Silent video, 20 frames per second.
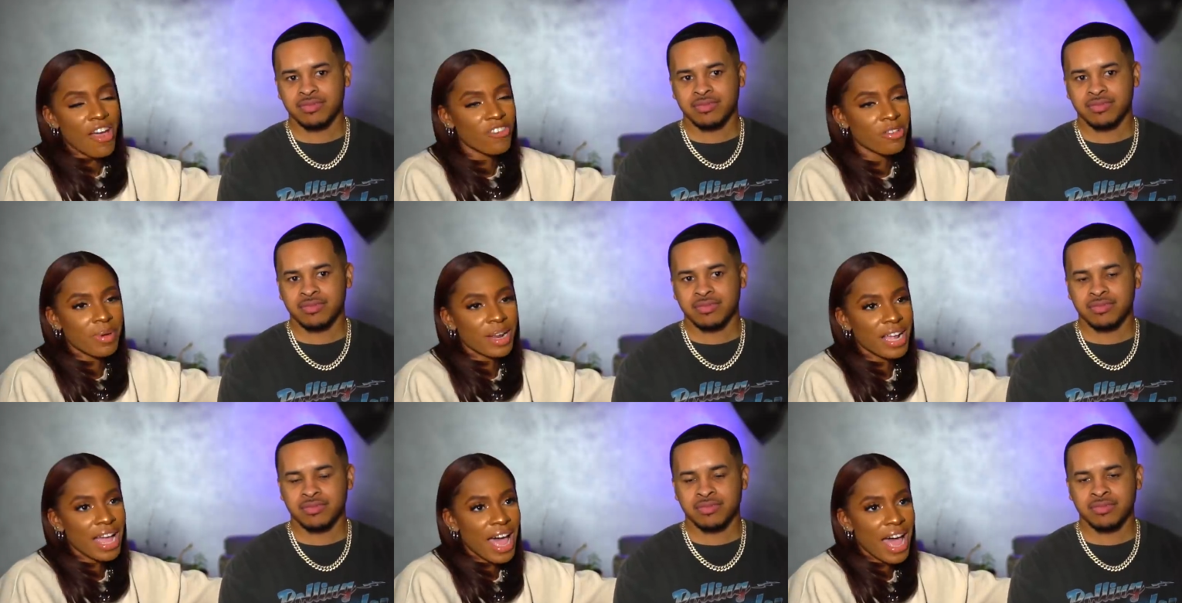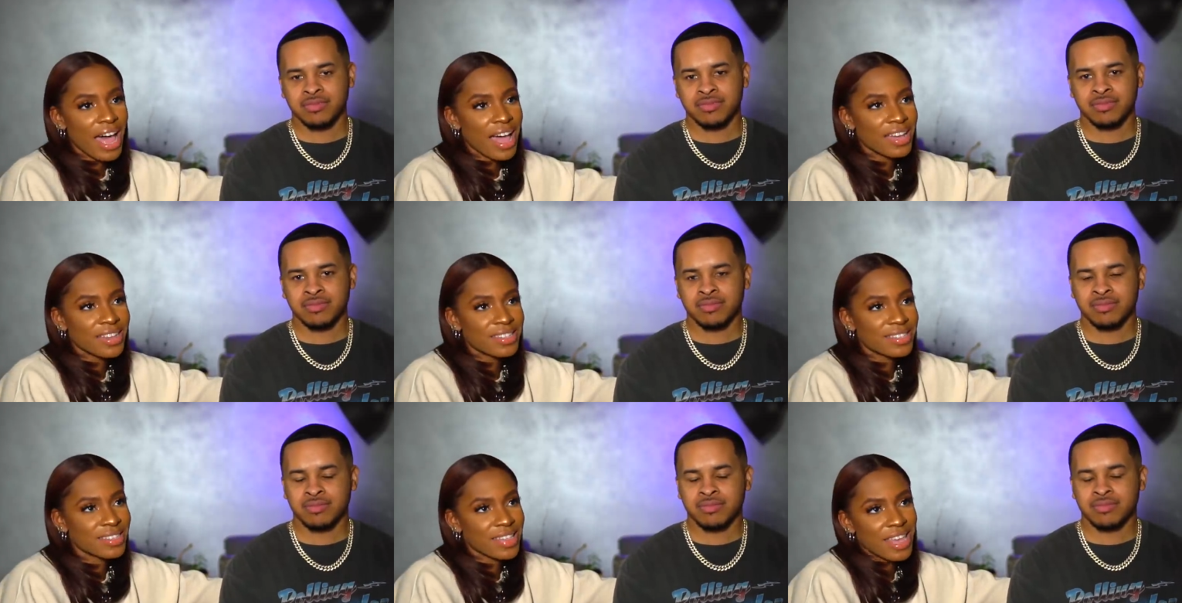Speaker 1: Everybody
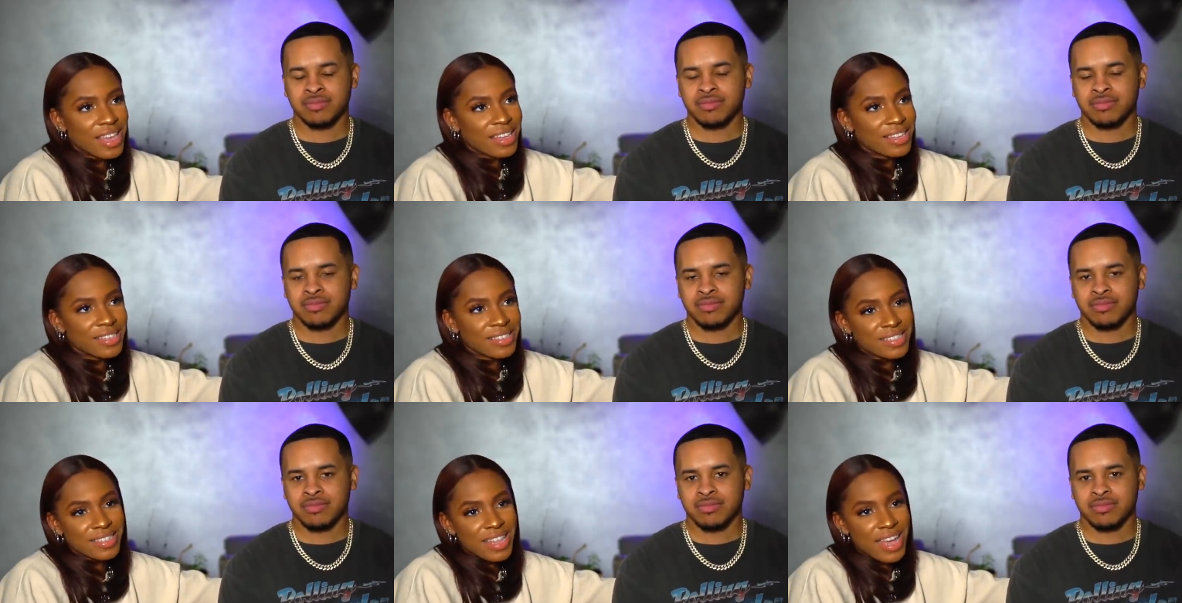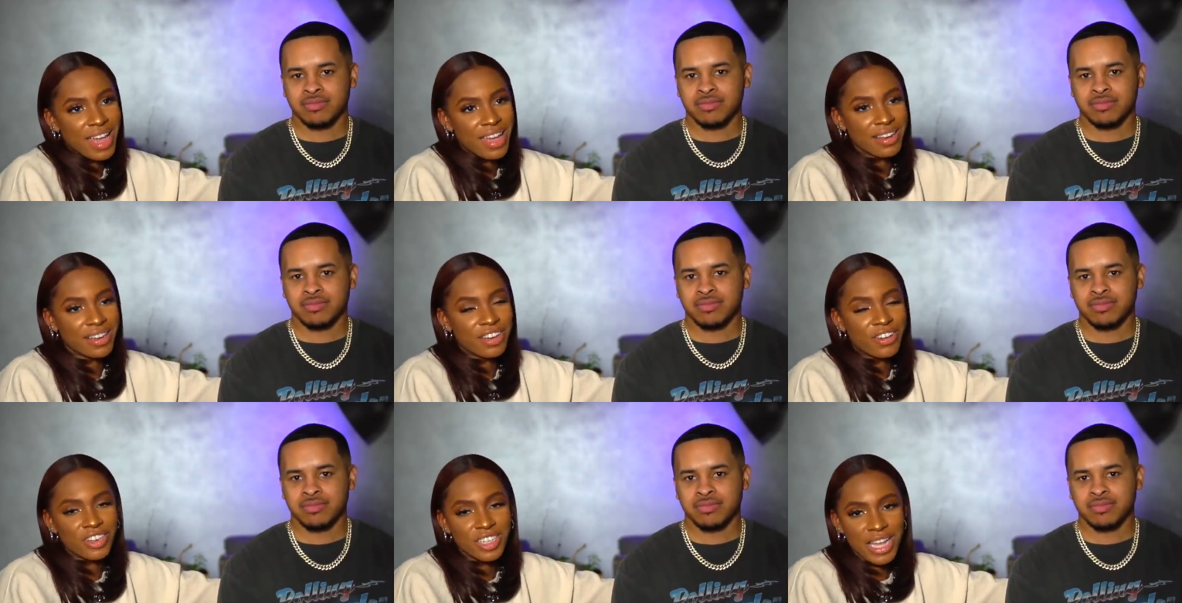has things
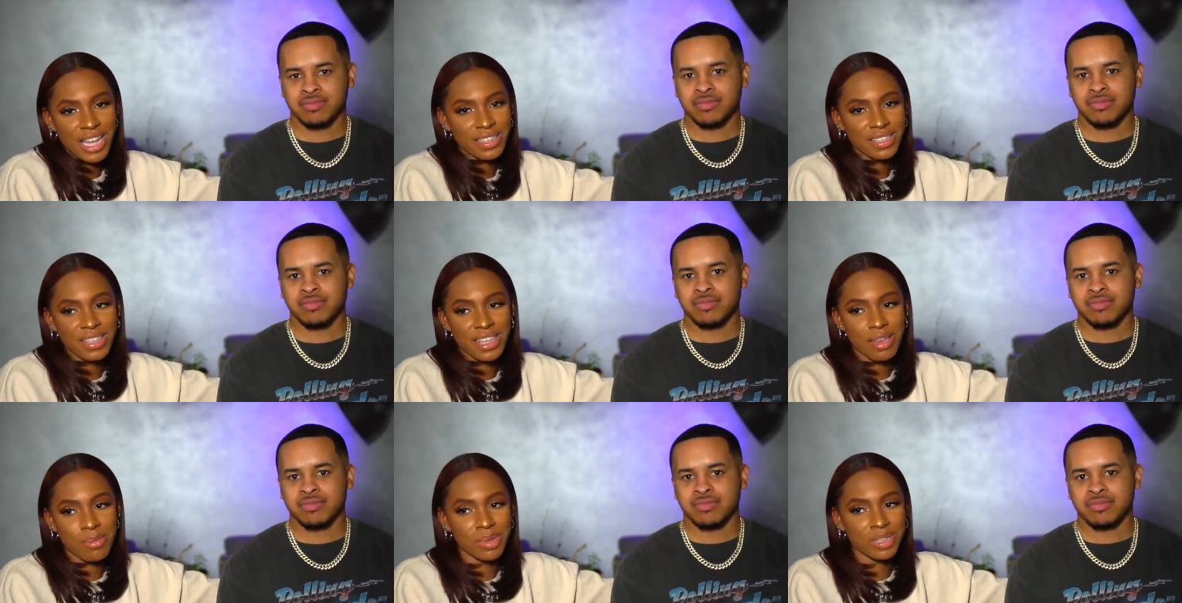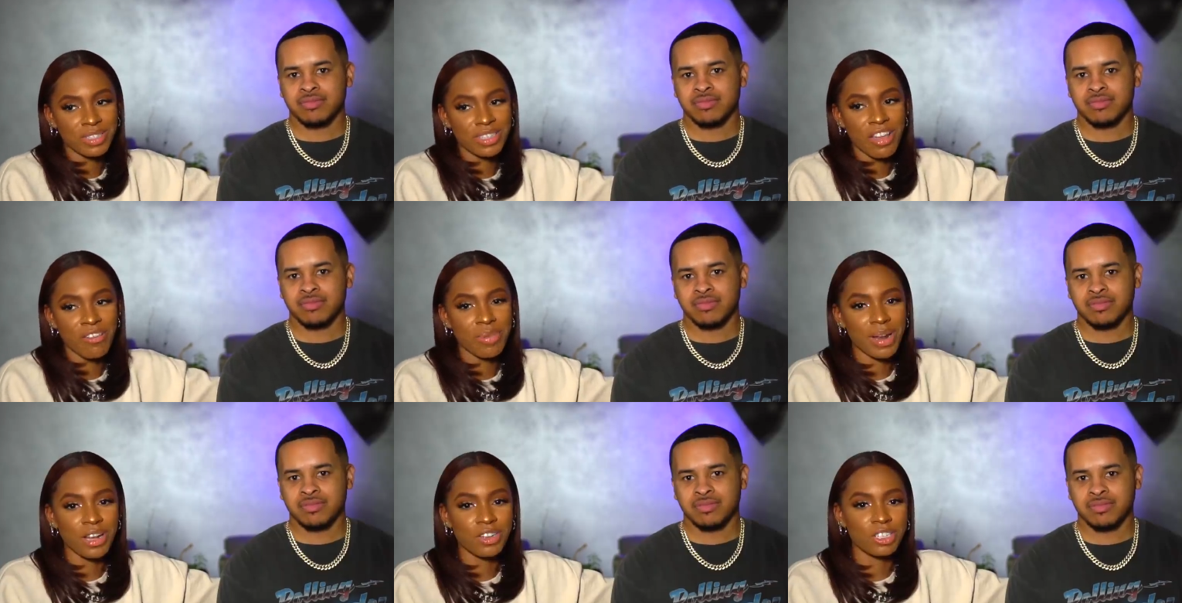that irritates them and
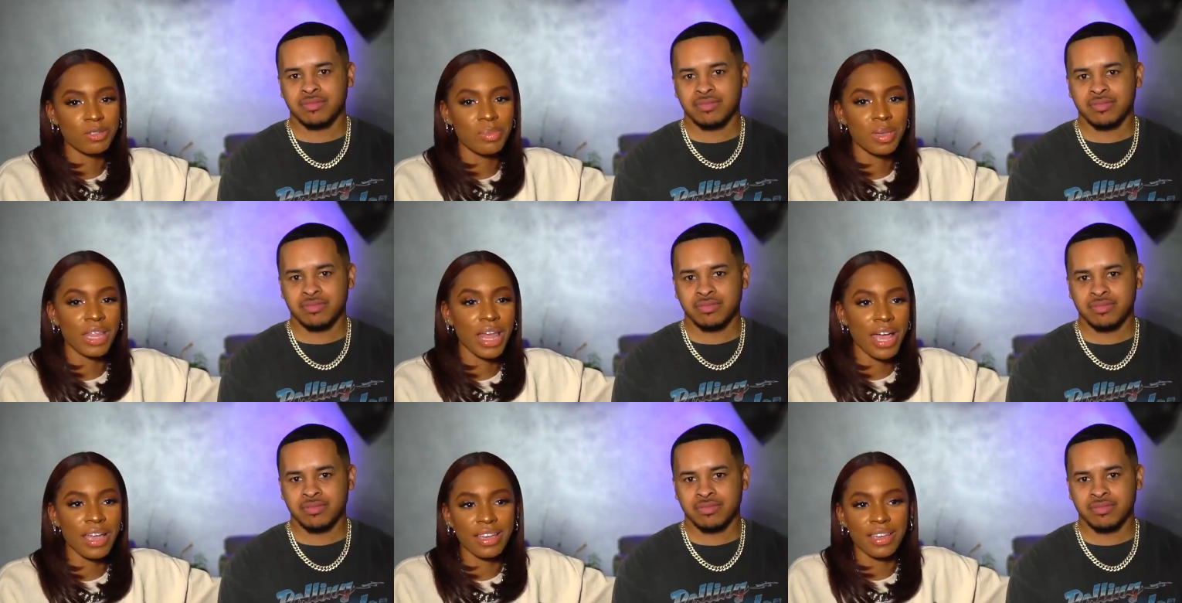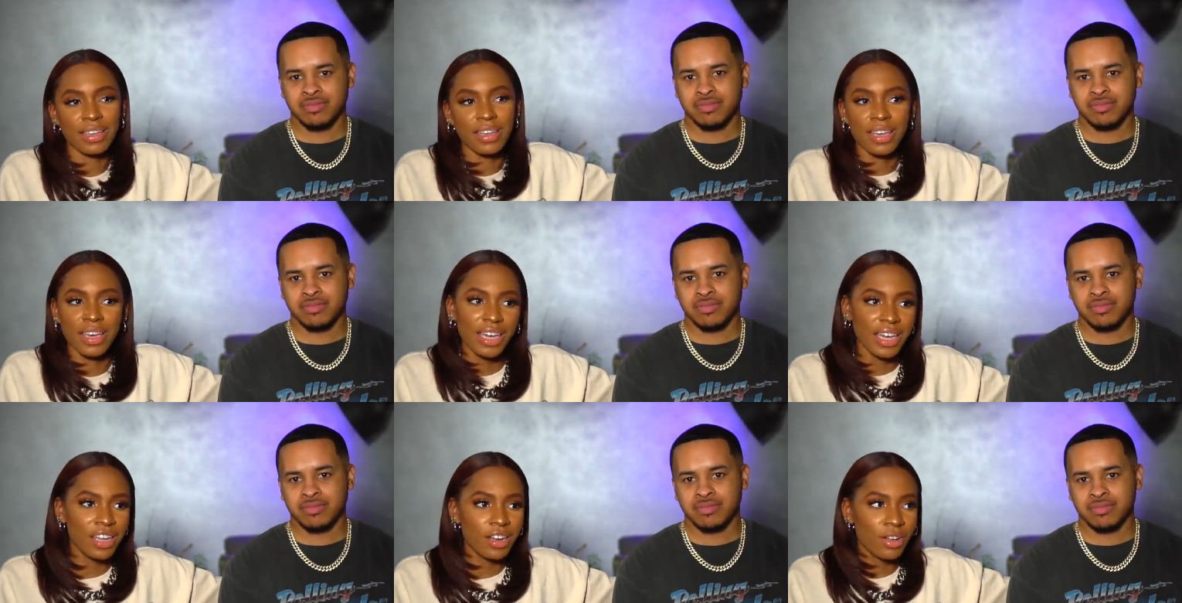stuff, but I just be like
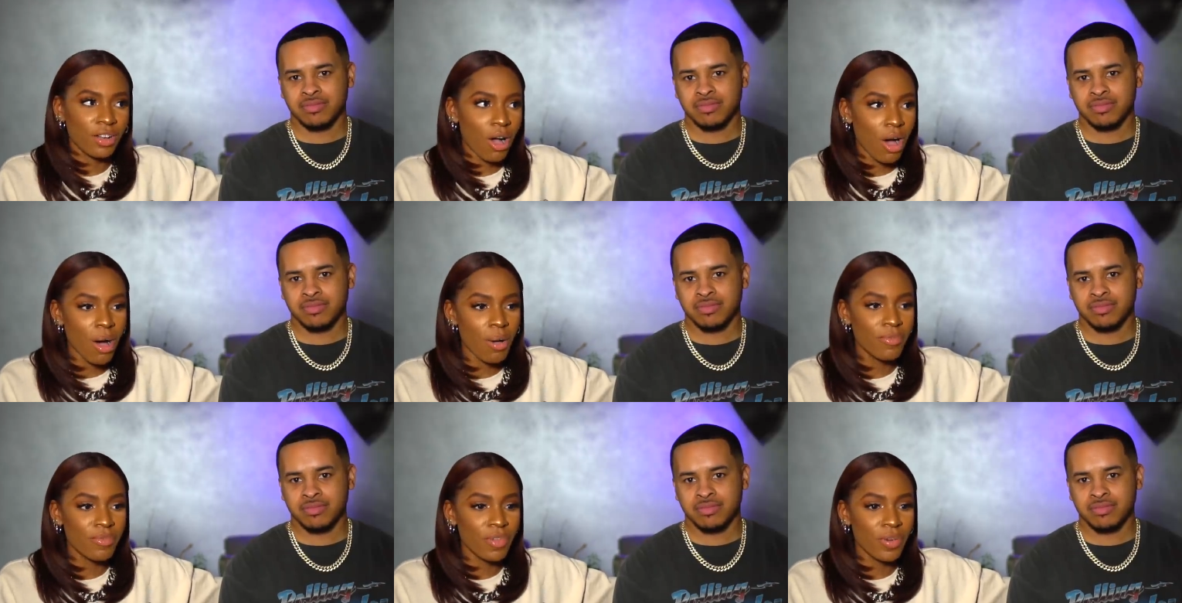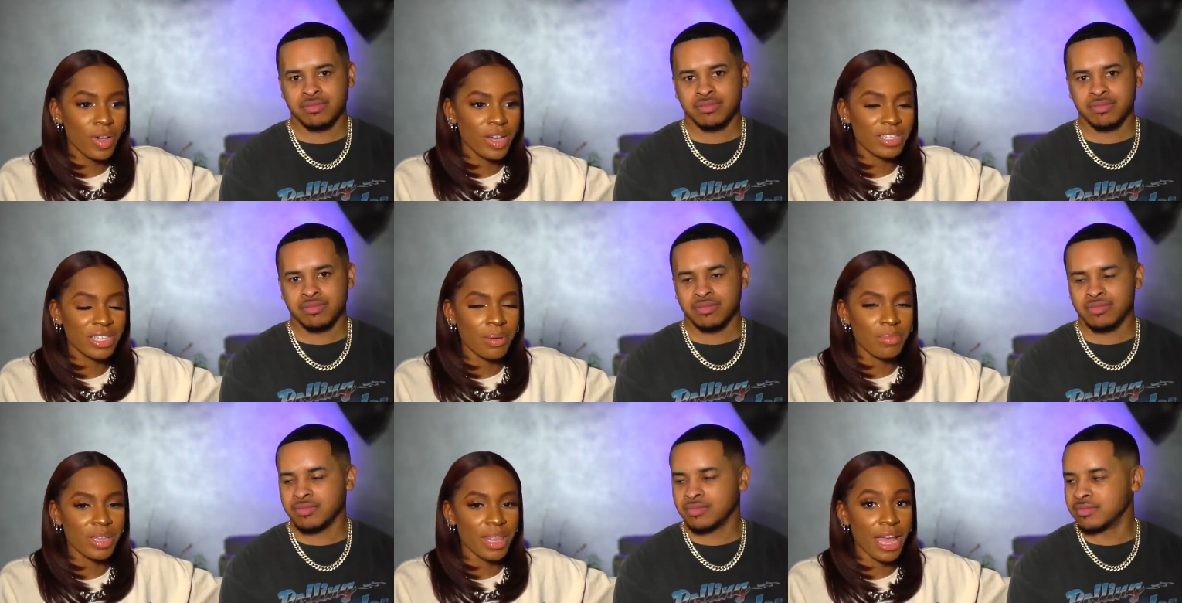in a calm
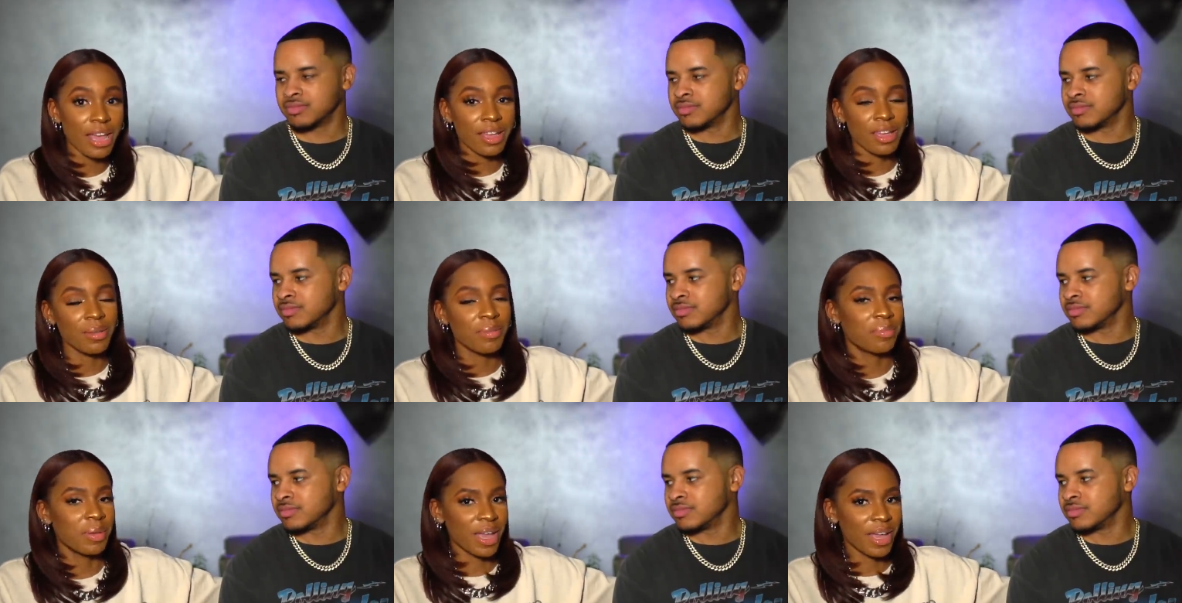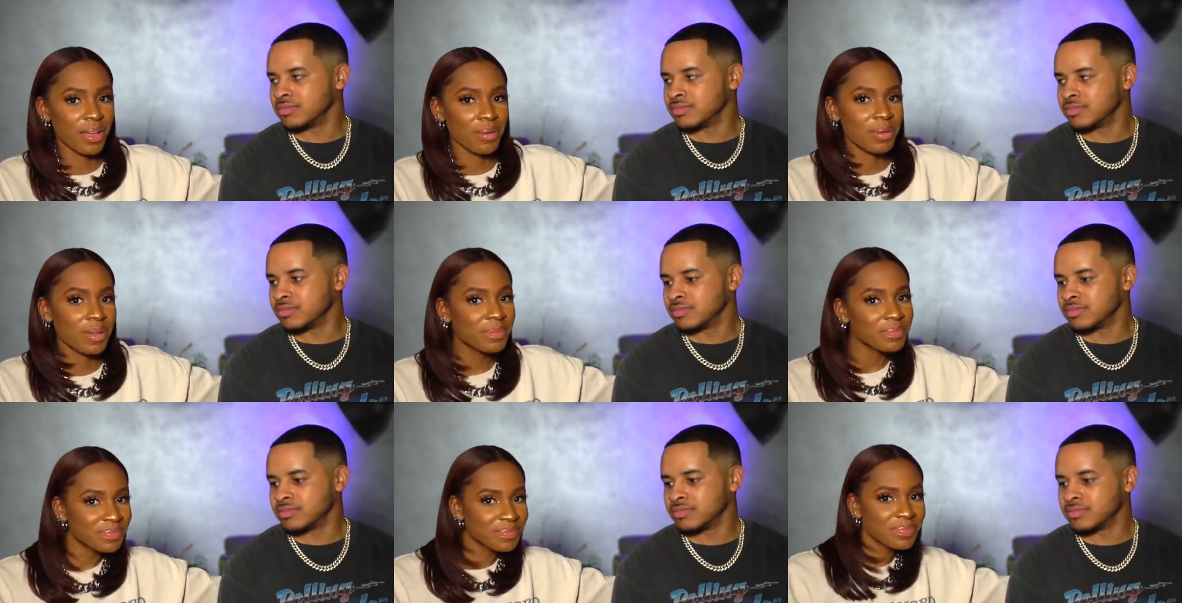voice, I'd be like,
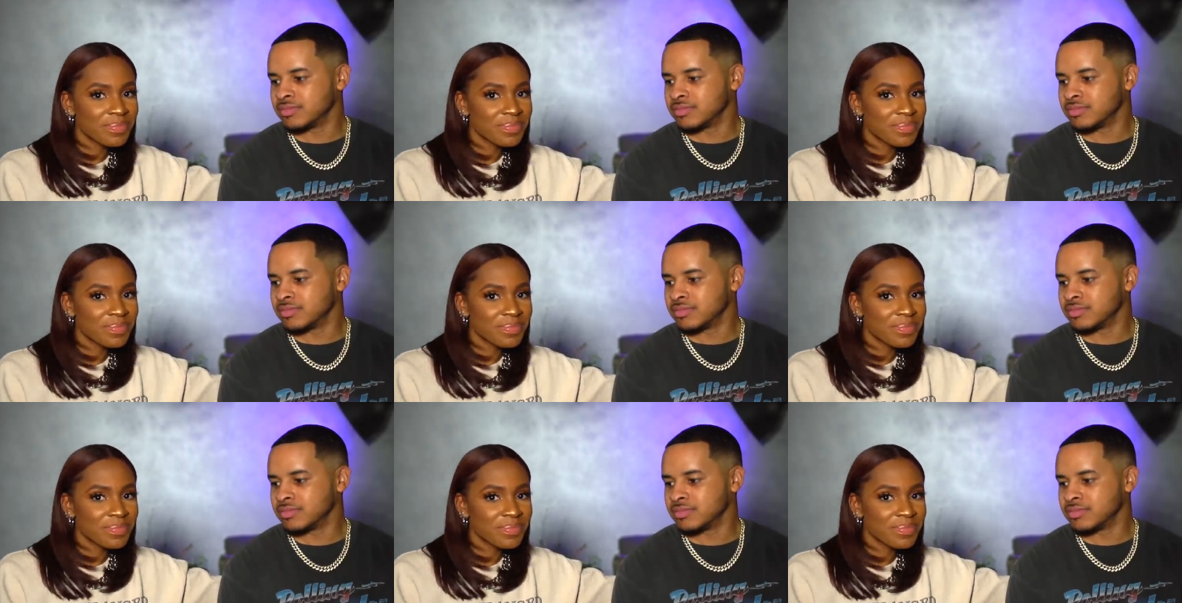babe,